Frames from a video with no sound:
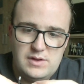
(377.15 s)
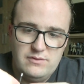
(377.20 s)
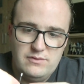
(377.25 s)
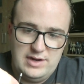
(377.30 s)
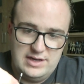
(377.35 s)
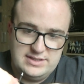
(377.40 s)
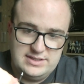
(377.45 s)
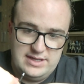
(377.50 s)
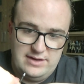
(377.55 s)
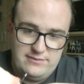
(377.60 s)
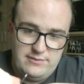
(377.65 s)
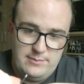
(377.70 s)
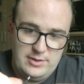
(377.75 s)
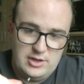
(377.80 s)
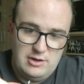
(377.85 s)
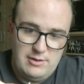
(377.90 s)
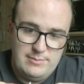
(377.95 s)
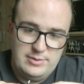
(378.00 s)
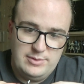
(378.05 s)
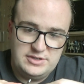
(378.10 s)

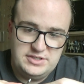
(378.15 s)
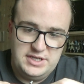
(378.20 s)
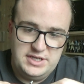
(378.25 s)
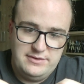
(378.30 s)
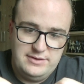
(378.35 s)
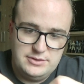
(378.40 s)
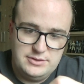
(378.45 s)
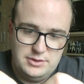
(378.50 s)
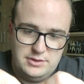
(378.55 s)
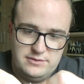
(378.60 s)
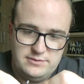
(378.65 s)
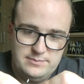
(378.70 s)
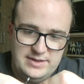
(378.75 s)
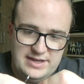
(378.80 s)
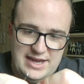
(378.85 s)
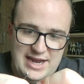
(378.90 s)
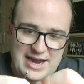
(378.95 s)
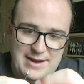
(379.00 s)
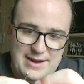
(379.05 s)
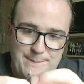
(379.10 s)
comic book series or from the
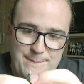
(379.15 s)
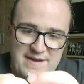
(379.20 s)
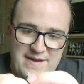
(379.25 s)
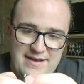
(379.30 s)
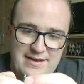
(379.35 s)
game